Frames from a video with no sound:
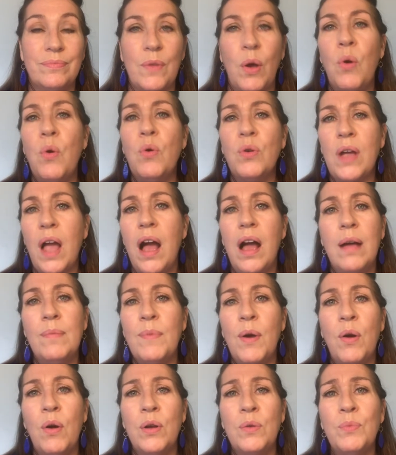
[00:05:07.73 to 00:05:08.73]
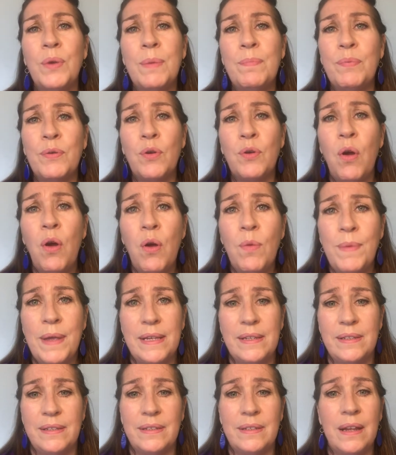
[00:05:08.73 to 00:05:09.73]
Oh, come on, we
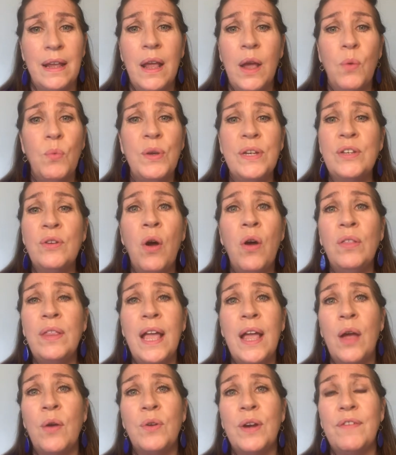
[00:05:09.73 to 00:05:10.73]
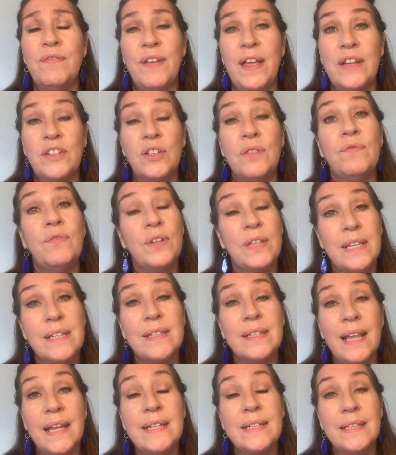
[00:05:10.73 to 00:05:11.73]
promised we'd not let our affection for the
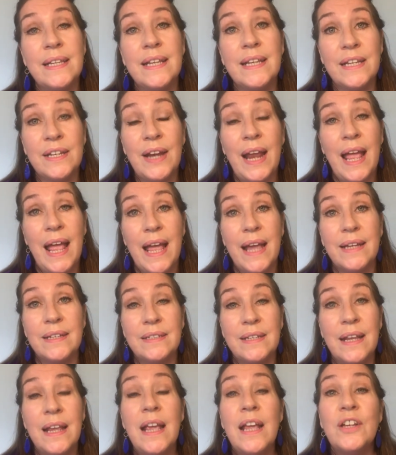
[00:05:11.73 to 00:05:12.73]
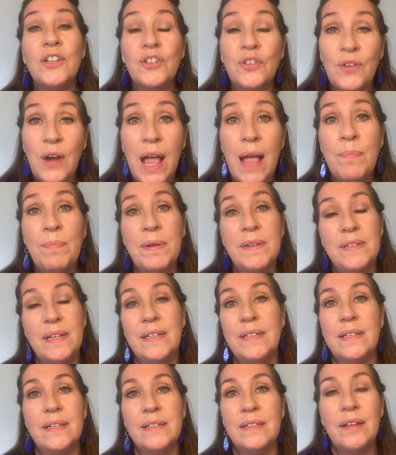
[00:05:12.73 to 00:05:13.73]
slightly cracked trap us
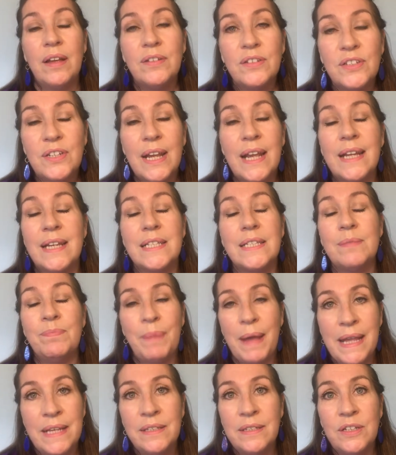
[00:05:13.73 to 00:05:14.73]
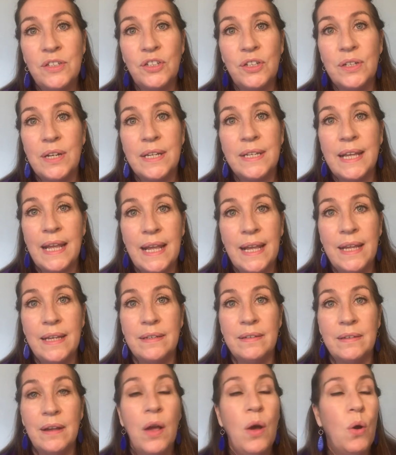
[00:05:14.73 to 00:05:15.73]
into such expenditure
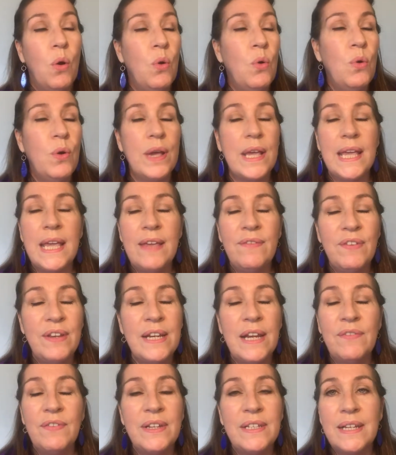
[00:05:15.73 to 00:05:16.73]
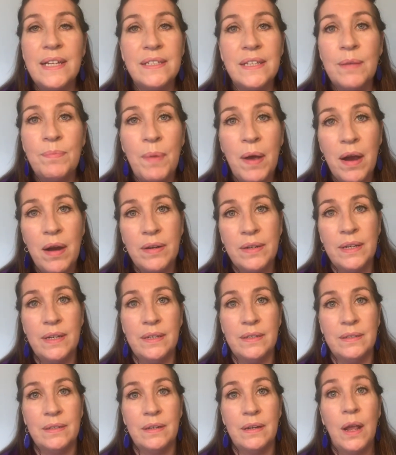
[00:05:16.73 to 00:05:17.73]
again. Oh, even if it is a
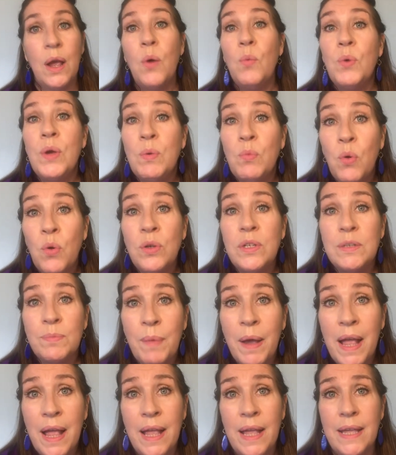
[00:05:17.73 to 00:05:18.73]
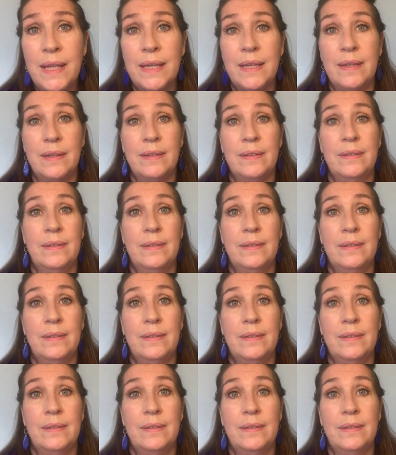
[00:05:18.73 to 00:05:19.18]
bargain, we won't buy